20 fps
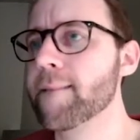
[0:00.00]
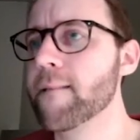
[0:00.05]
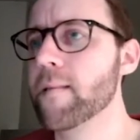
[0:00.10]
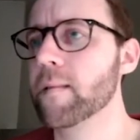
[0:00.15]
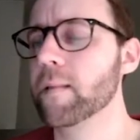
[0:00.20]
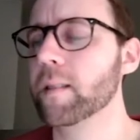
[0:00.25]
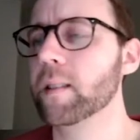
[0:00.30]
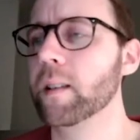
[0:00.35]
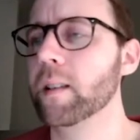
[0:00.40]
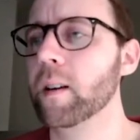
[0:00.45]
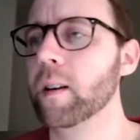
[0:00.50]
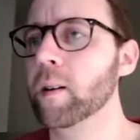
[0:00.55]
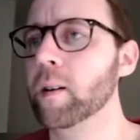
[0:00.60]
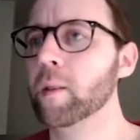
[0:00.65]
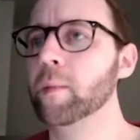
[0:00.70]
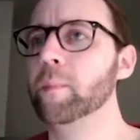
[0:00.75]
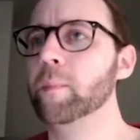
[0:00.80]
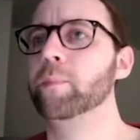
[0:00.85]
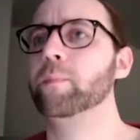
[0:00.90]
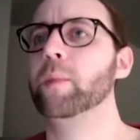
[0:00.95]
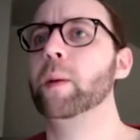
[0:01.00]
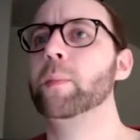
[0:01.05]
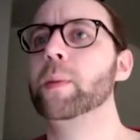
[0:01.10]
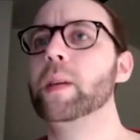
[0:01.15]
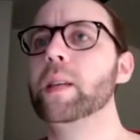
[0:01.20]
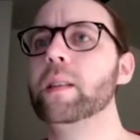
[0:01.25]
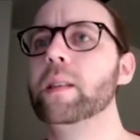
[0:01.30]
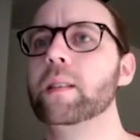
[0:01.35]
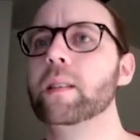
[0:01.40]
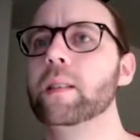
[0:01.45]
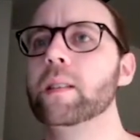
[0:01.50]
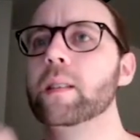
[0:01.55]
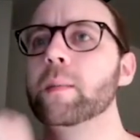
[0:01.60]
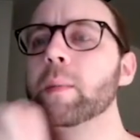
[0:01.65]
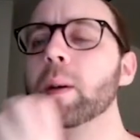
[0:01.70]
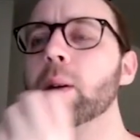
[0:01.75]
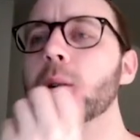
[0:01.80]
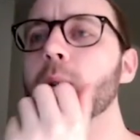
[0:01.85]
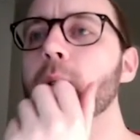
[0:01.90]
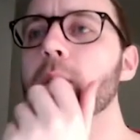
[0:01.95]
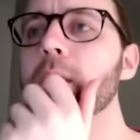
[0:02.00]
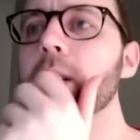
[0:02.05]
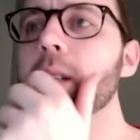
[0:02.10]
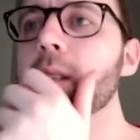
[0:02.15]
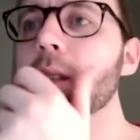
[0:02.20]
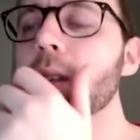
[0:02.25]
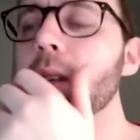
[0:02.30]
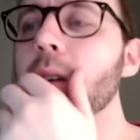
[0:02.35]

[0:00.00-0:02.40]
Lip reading: So my pieces and my coordination